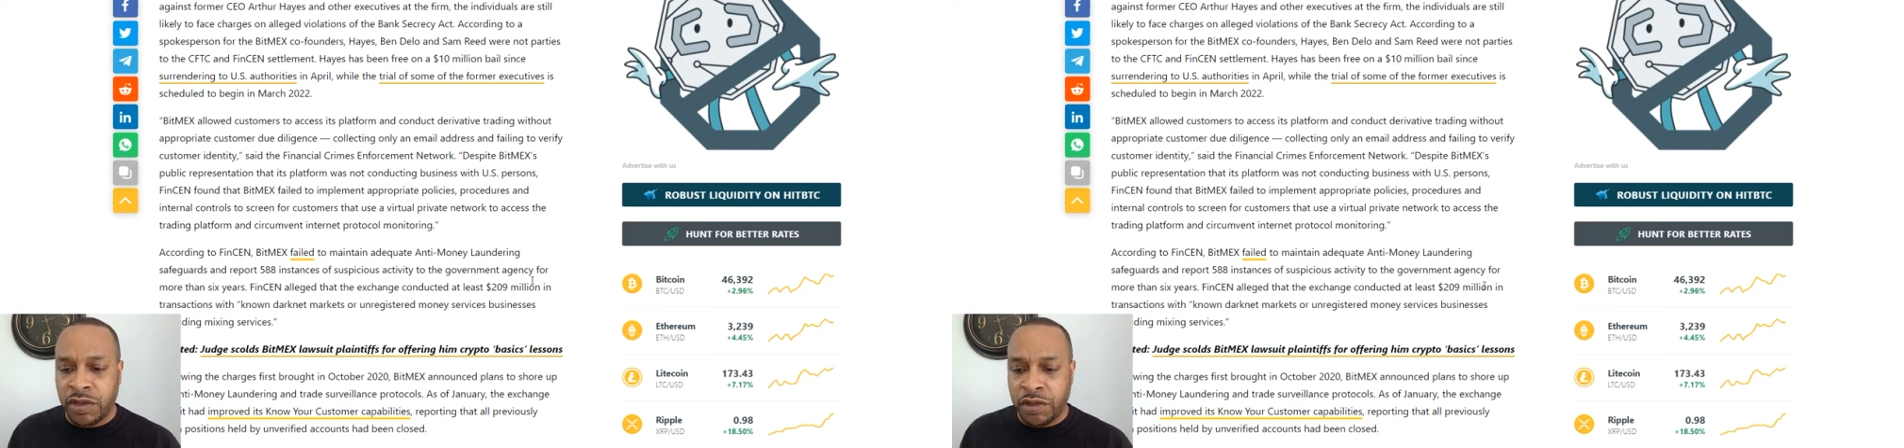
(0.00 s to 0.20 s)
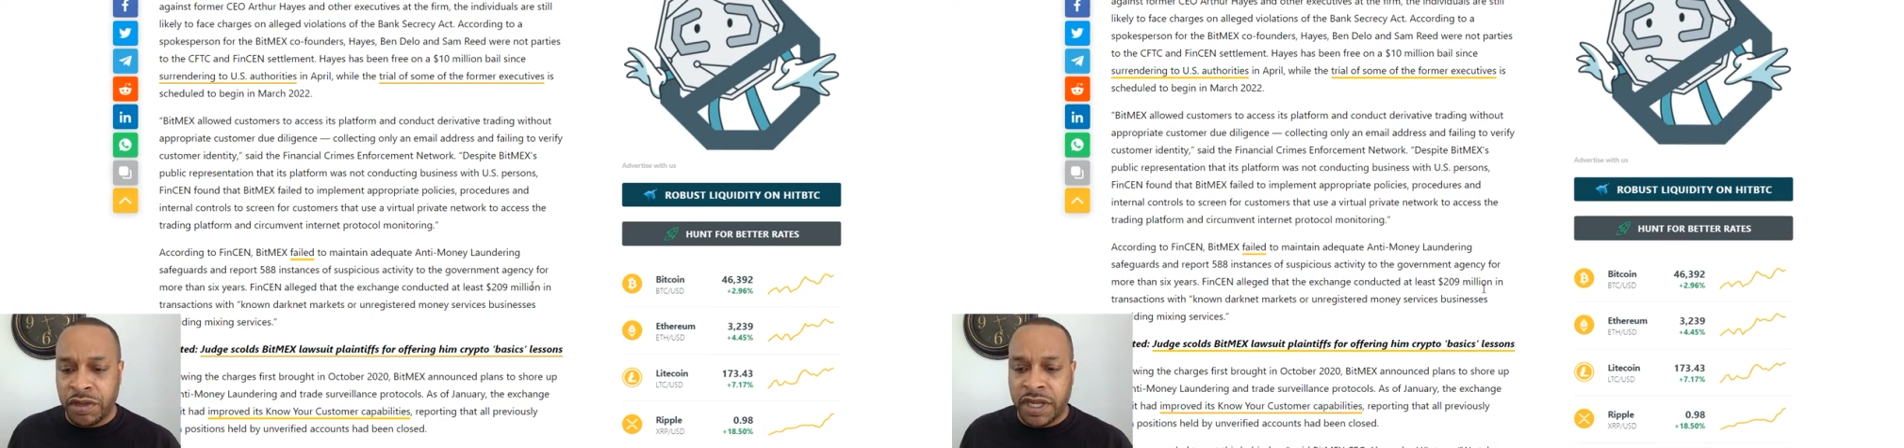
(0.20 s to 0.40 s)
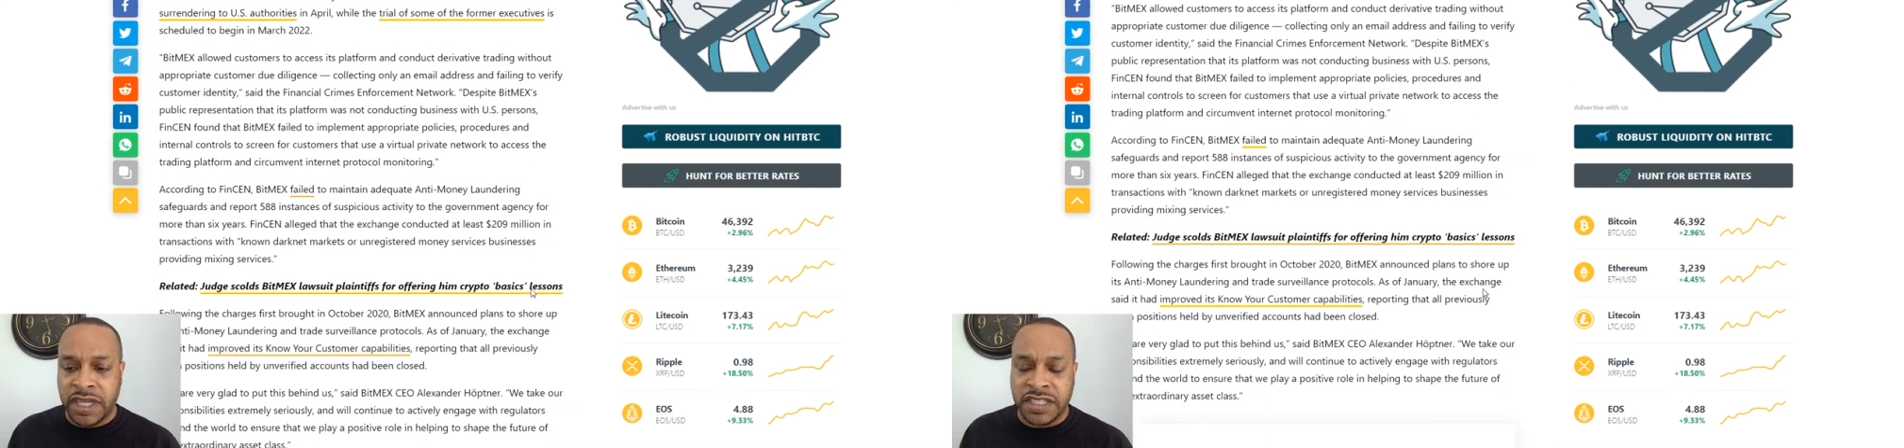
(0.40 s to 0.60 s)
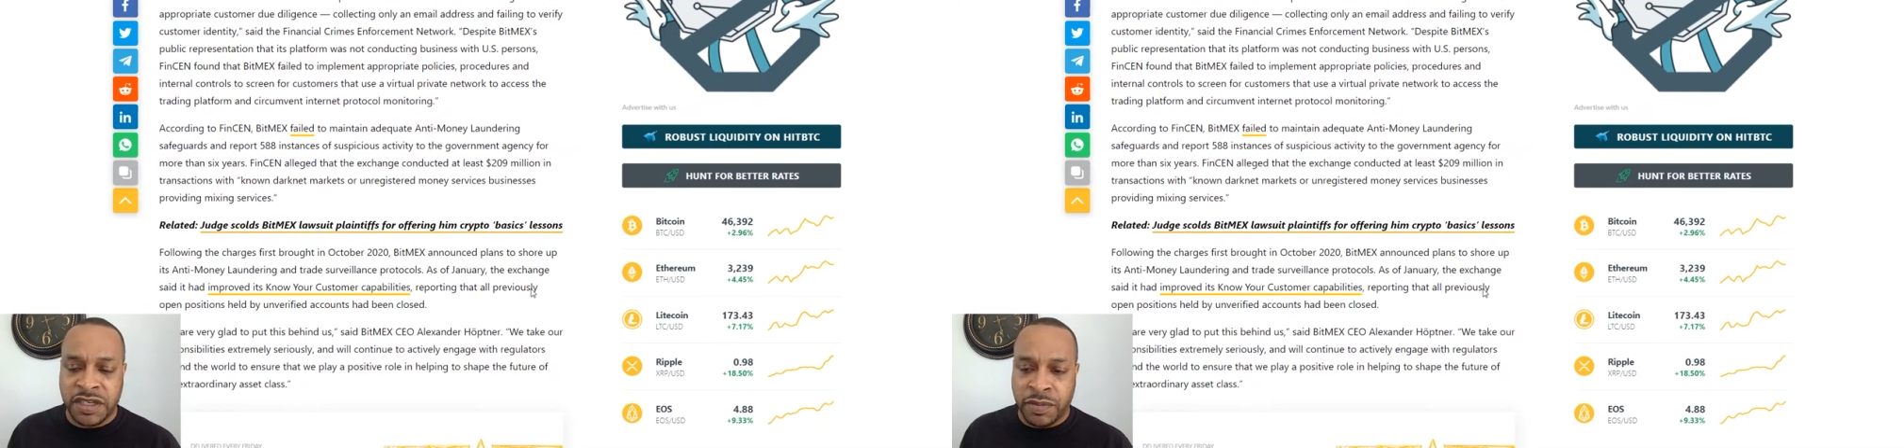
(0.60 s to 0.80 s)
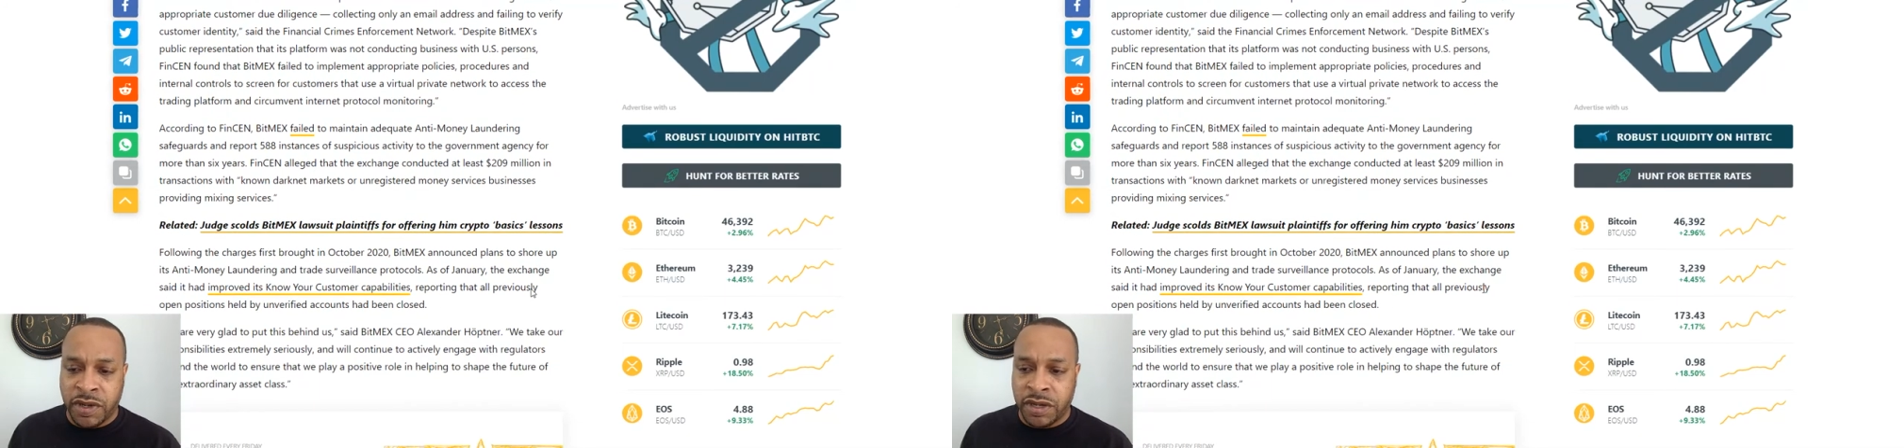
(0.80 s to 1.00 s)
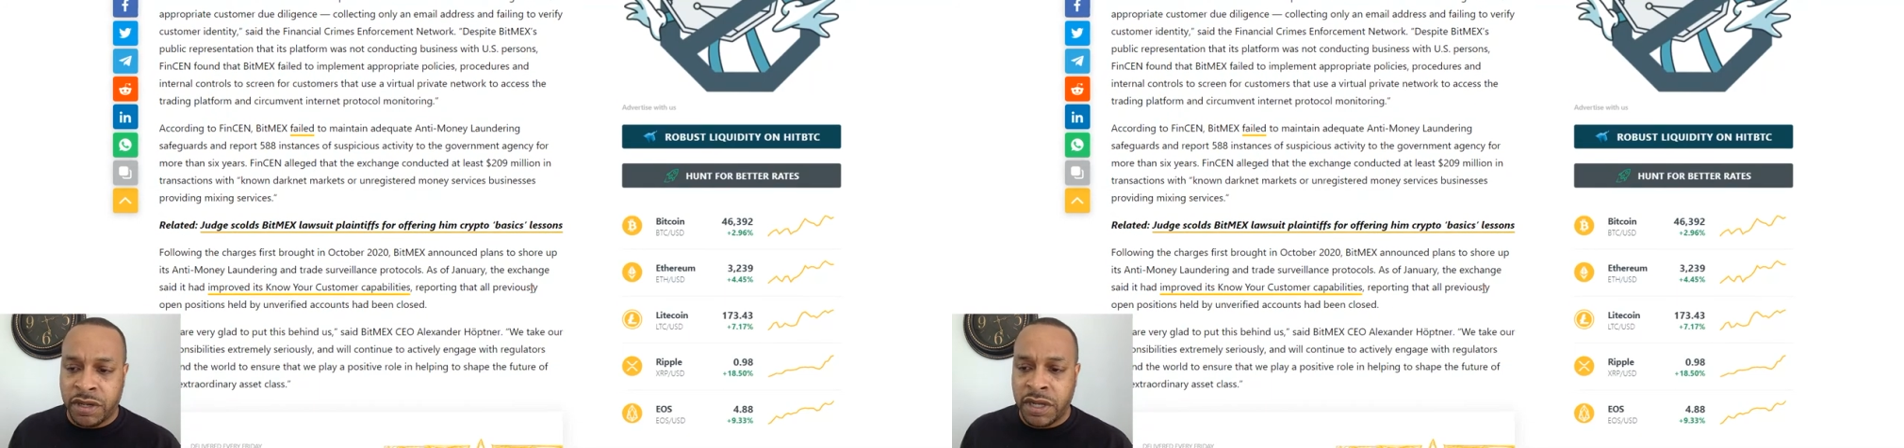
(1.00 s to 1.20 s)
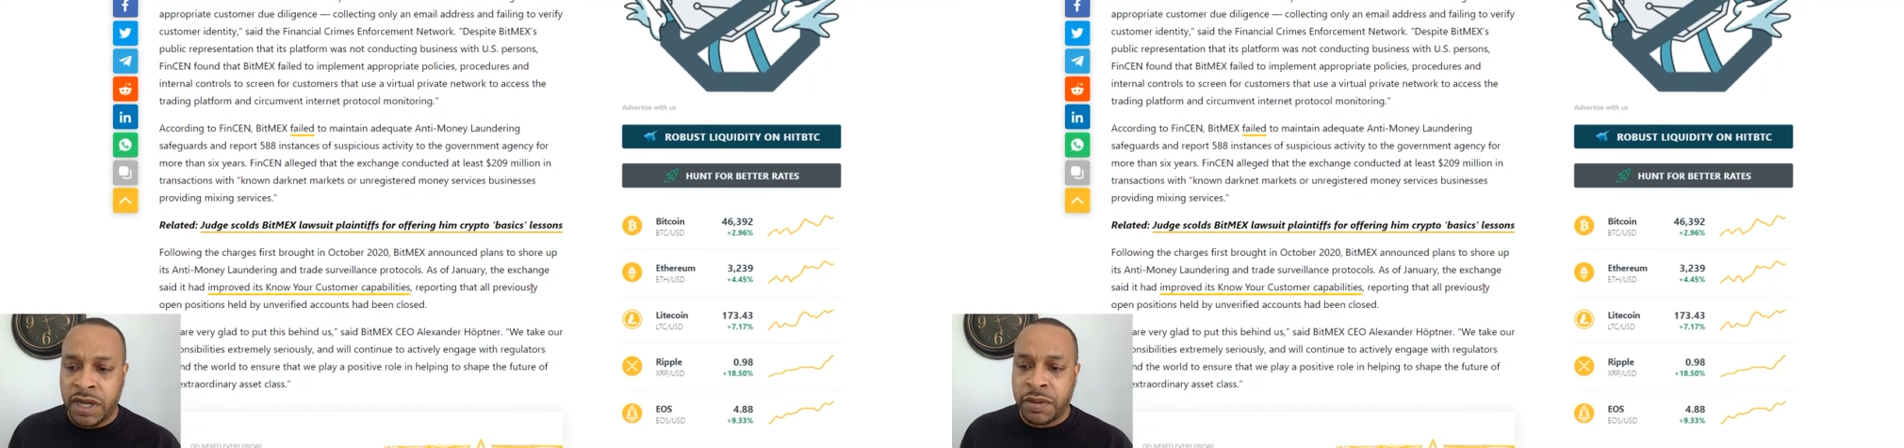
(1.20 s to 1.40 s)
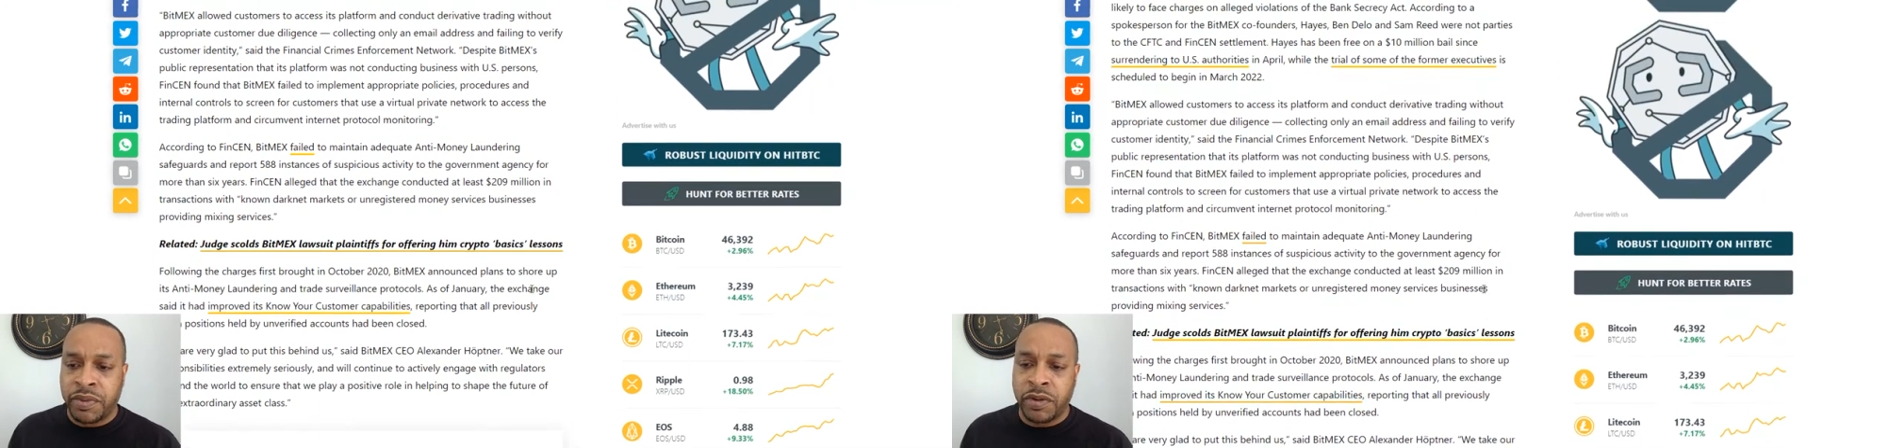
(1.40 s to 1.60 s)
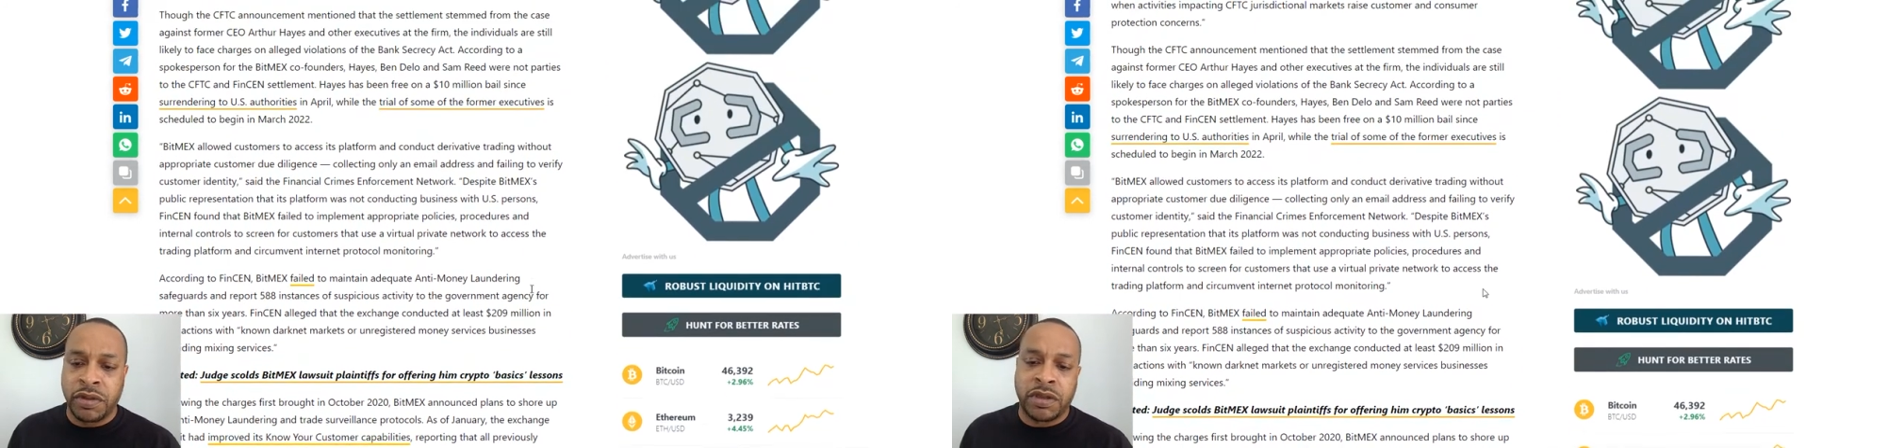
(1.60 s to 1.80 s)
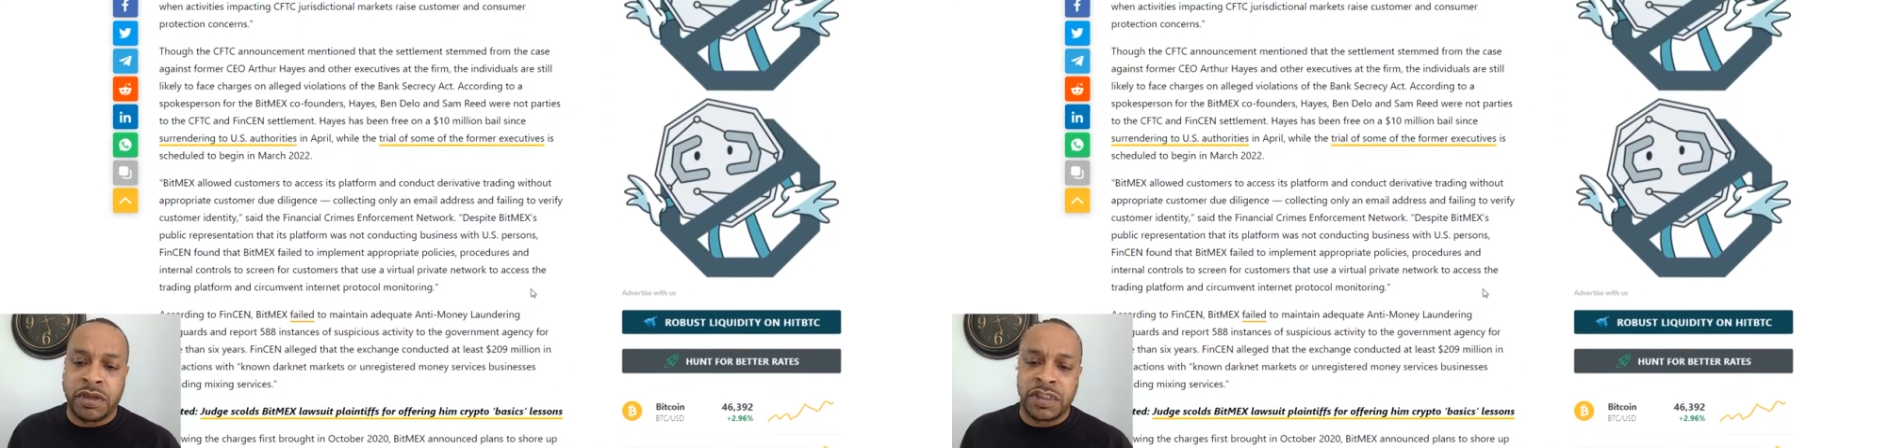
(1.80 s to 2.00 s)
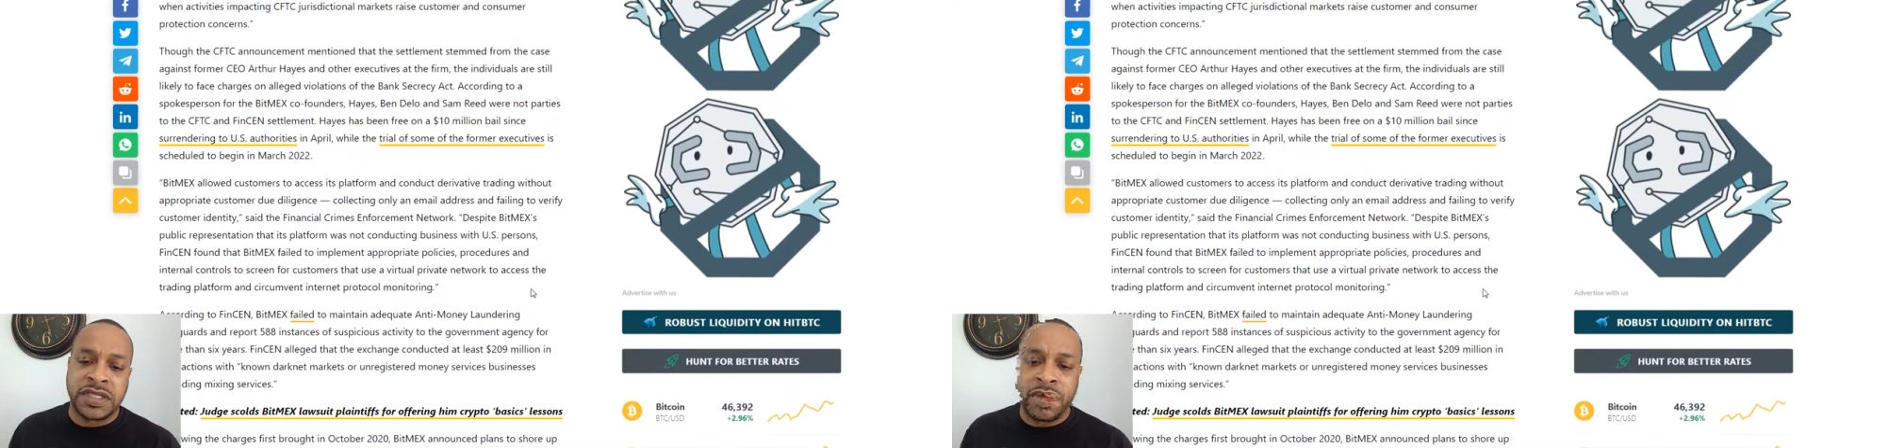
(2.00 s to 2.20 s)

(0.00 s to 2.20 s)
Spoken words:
know your customer protocols.